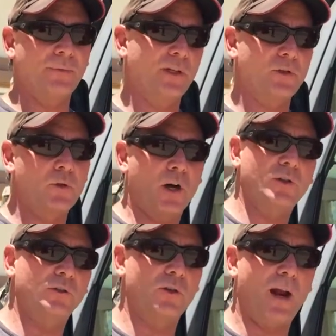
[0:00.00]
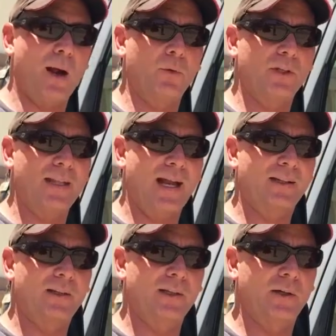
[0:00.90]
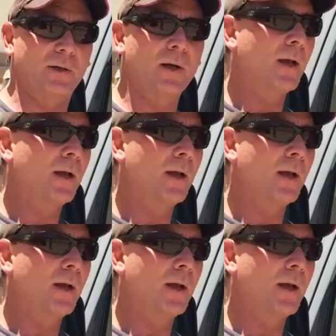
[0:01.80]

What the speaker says: The instructions are not really that clear.